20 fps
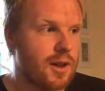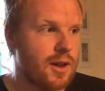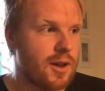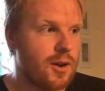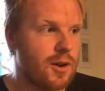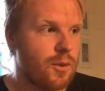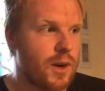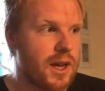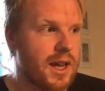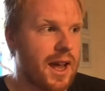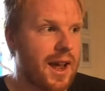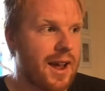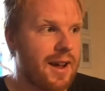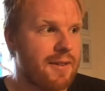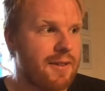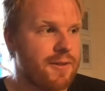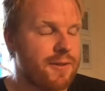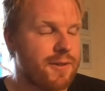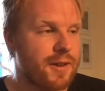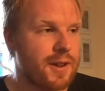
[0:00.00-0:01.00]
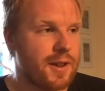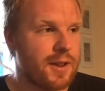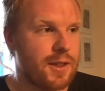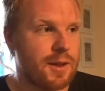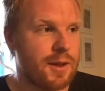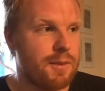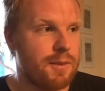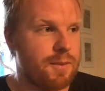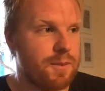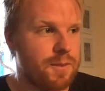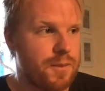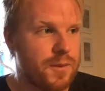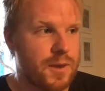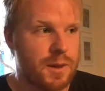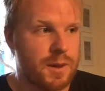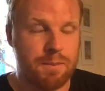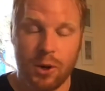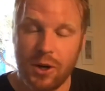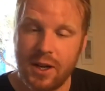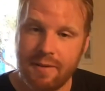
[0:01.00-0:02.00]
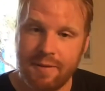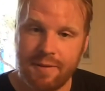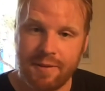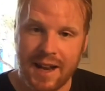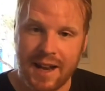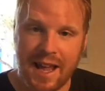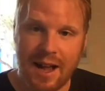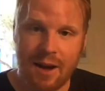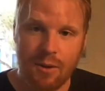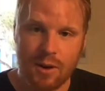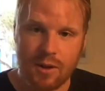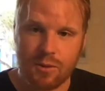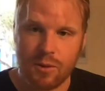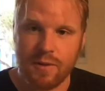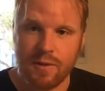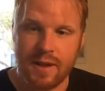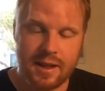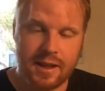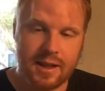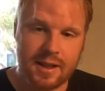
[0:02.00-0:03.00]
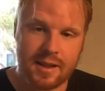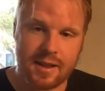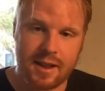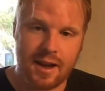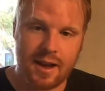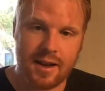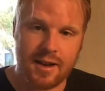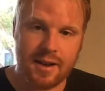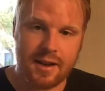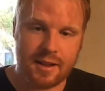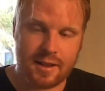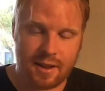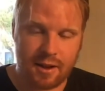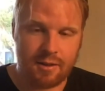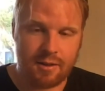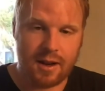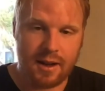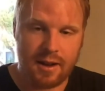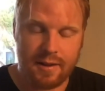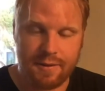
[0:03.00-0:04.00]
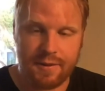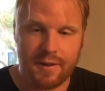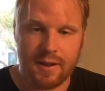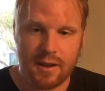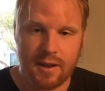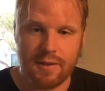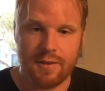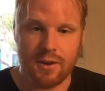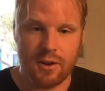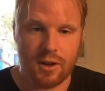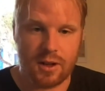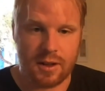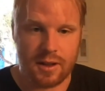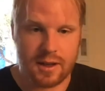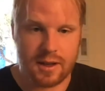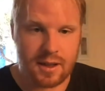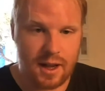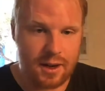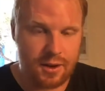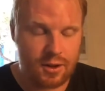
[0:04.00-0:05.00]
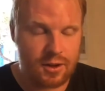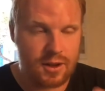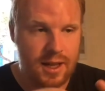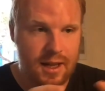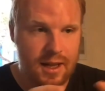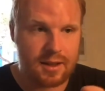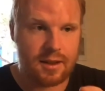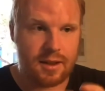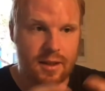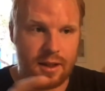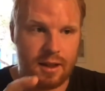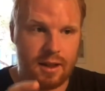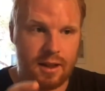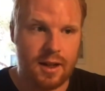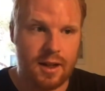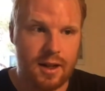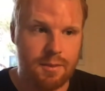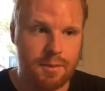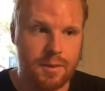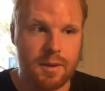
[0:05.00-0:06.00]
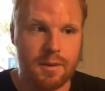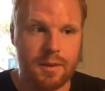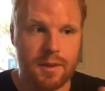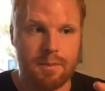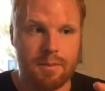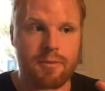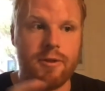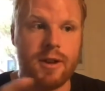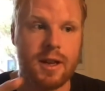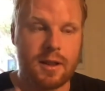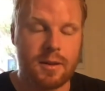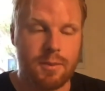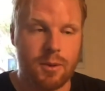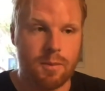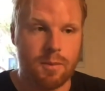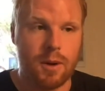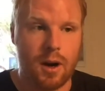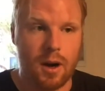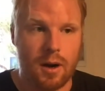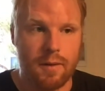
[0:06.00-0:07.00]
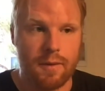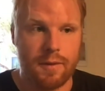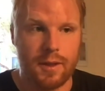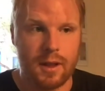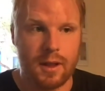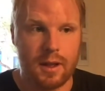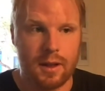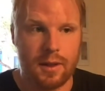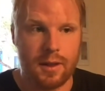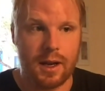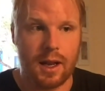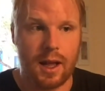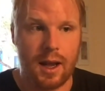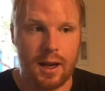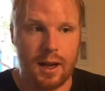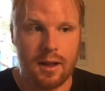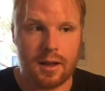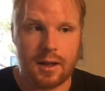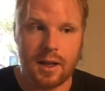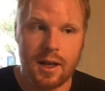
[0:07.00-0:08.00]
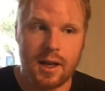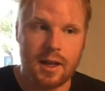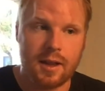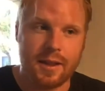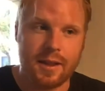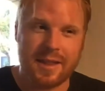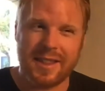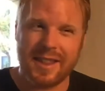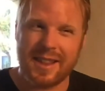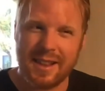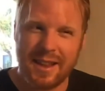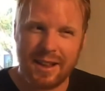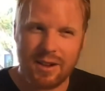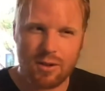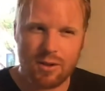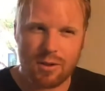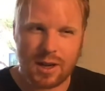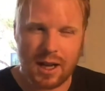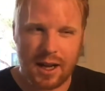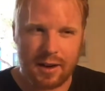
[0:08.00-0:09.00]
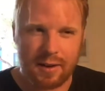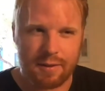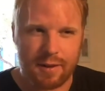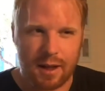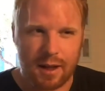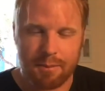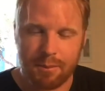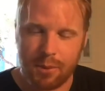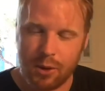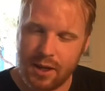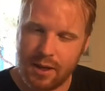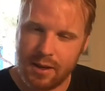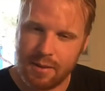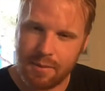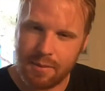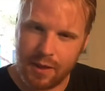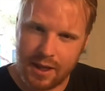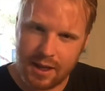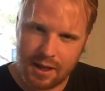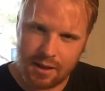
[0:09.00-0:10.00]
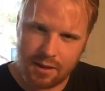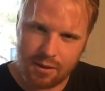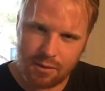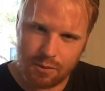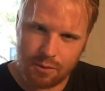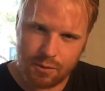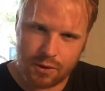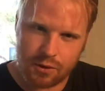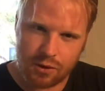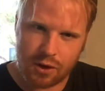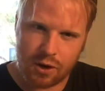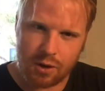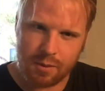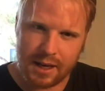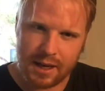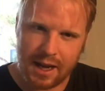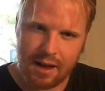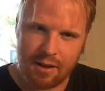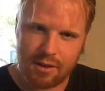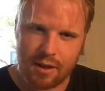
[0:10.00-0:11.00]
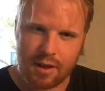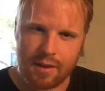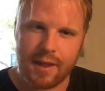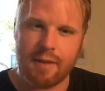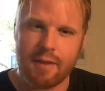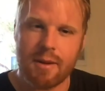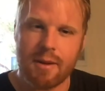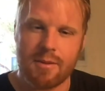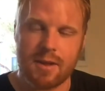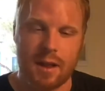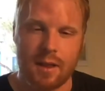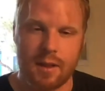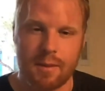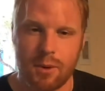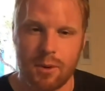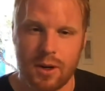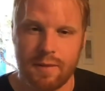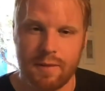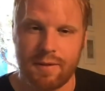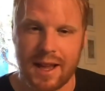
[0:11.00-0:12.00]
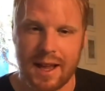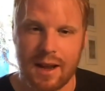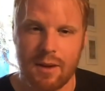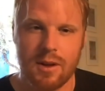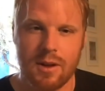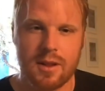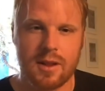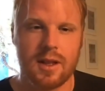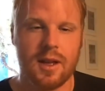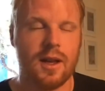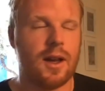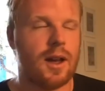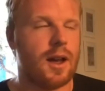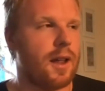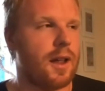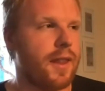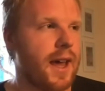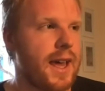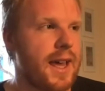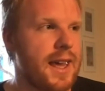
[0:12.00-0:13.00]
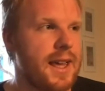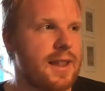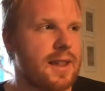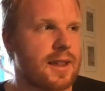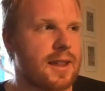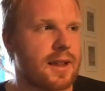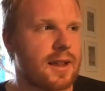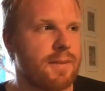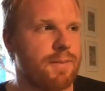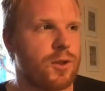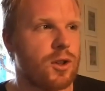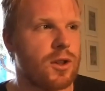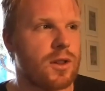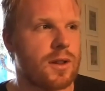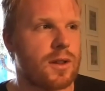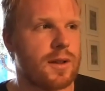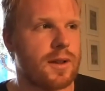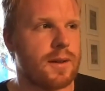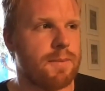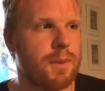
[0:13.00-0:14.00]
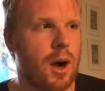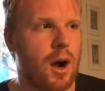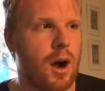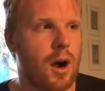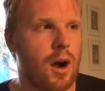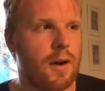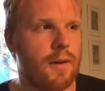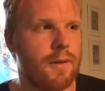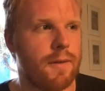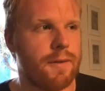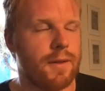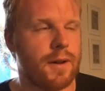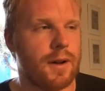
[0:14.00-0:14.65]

we have the budding flowers within the design. And so if you look at the design just next to the principal part of the lilac, is these little kind of like budding things which are coming out, and they represent the budding flowers. And that is just part of